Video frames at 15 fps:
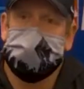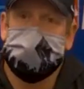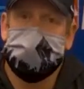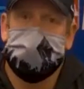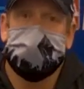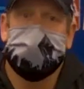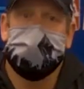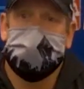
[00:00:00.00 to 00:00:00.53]

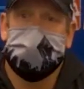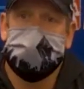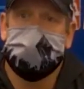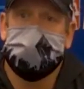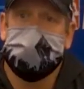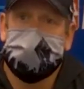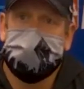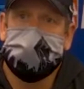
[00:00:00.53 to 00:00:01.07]
coming at you.
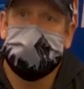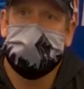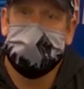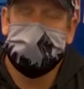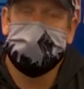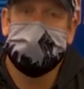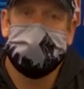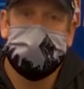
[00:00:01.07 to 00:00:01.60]
At,
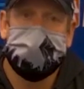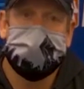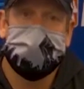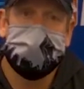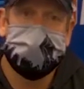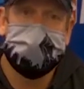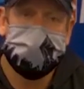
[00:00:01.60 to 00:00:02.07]
you know what I mean?